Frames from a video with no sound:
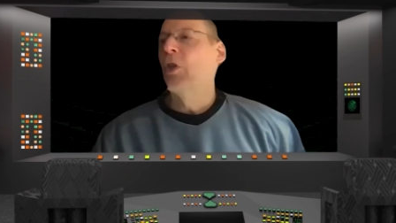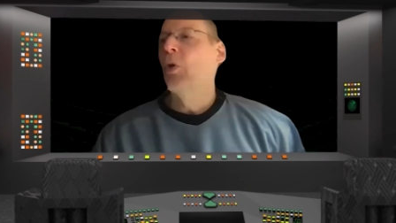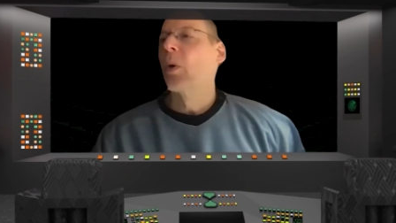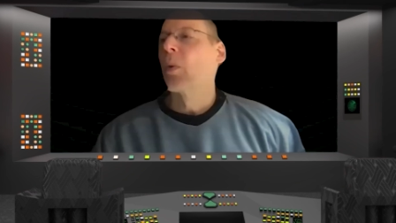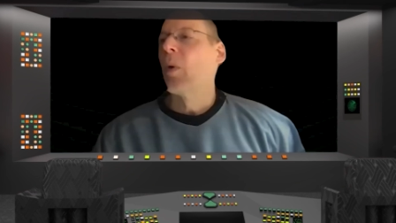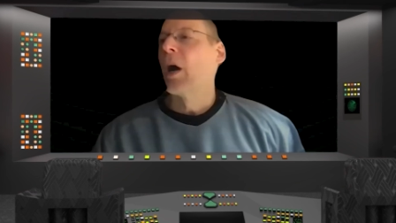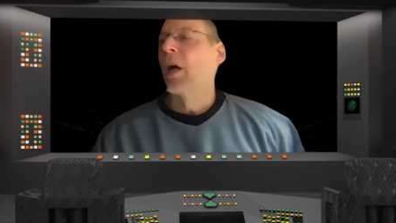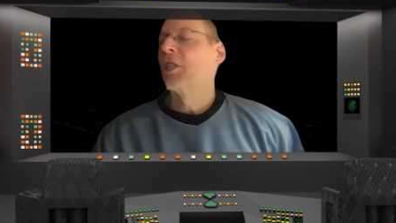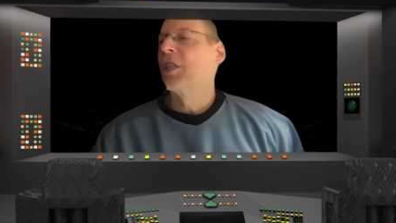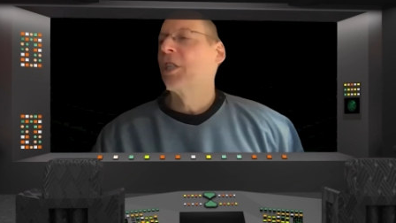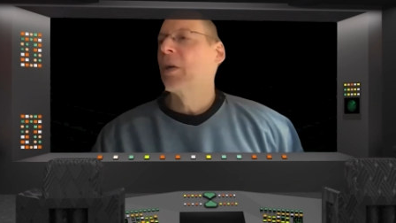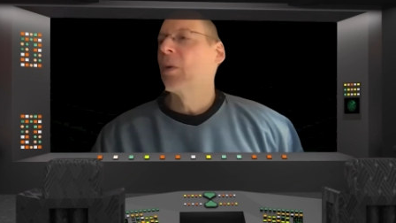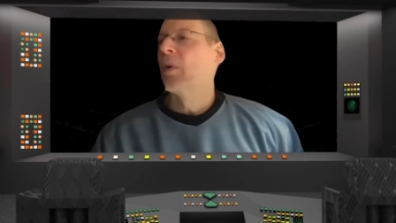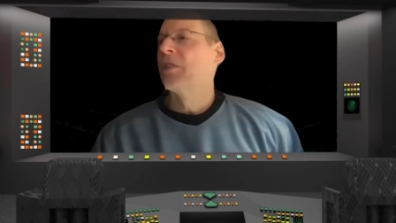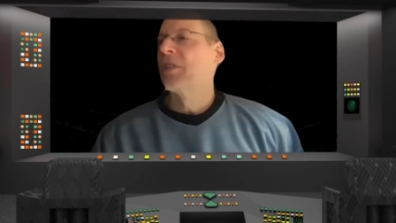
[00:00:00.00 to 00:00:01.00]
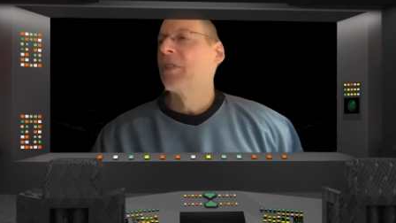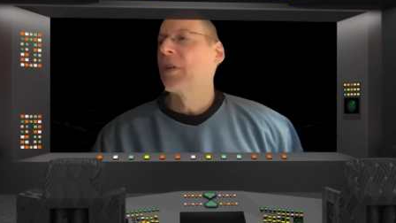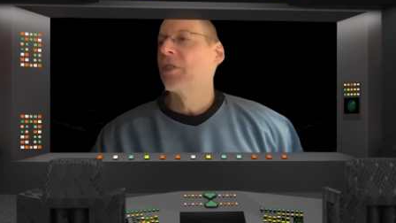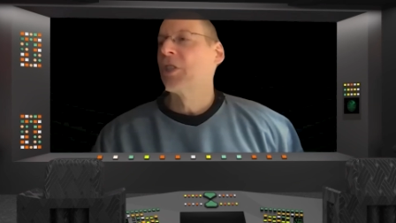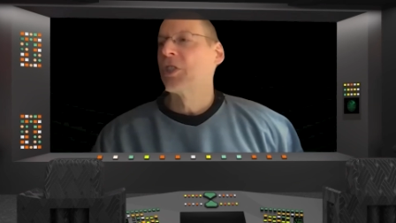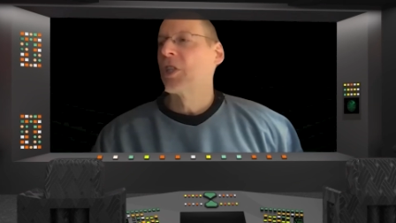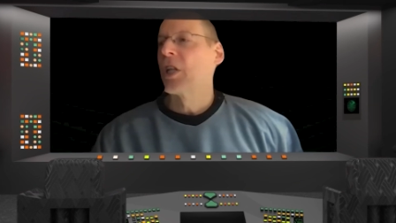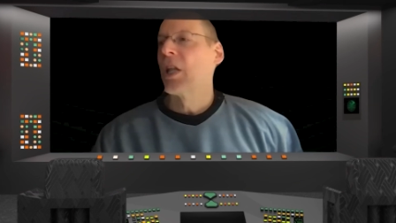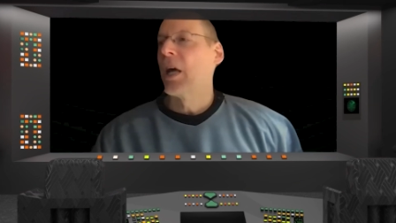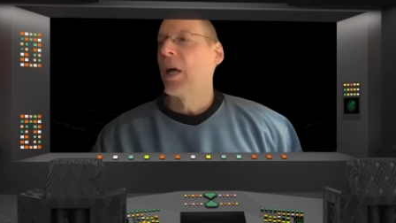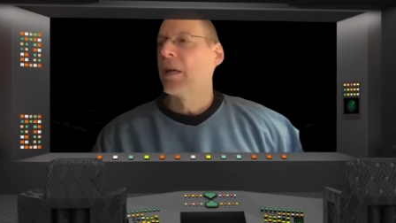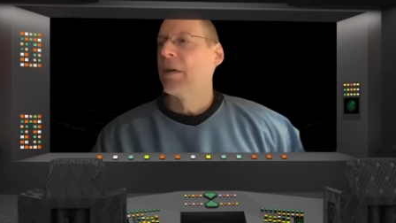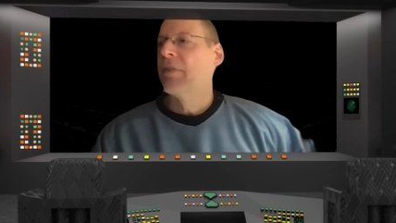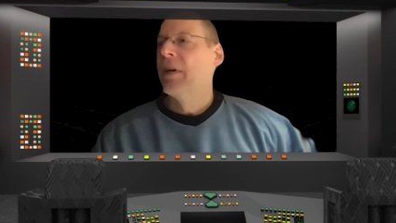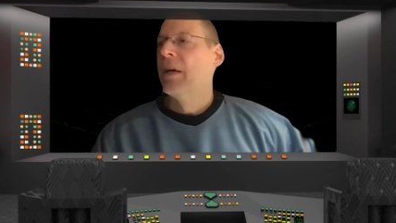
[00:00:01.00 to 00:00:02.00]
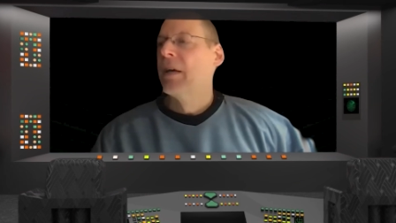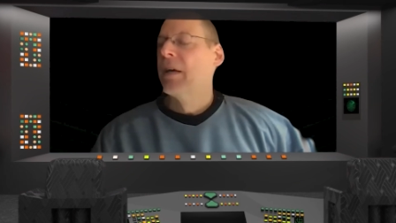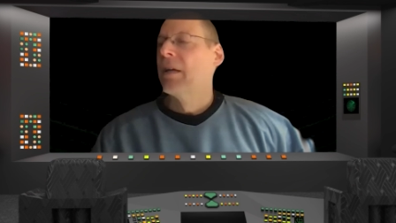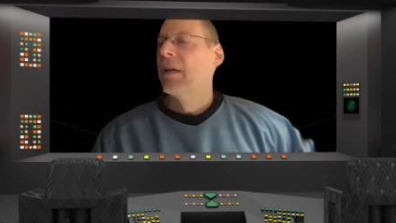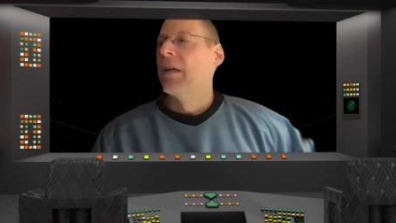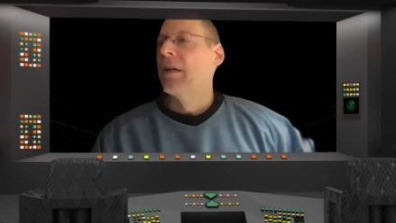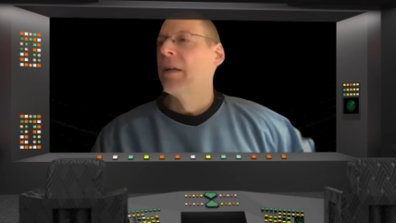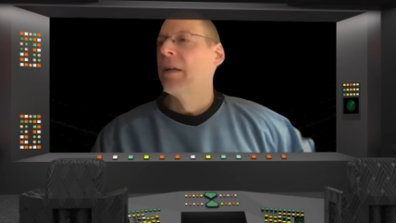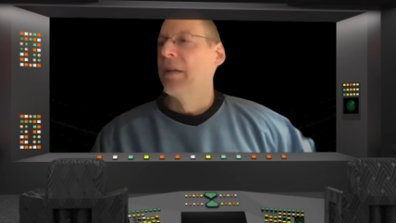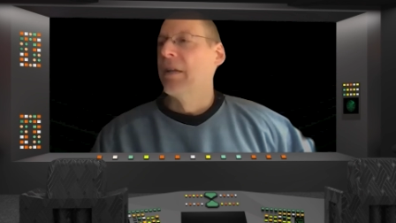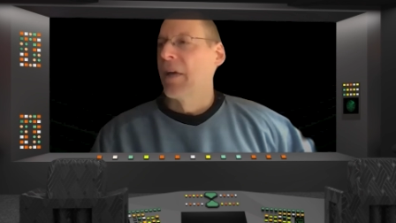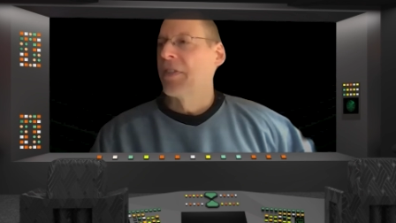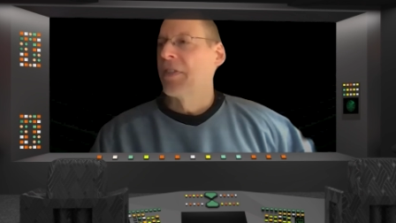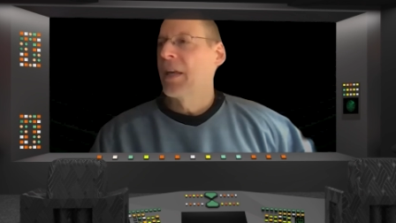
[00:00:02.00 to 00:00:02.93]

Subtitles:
you were watching it, was there just a lot of nothing?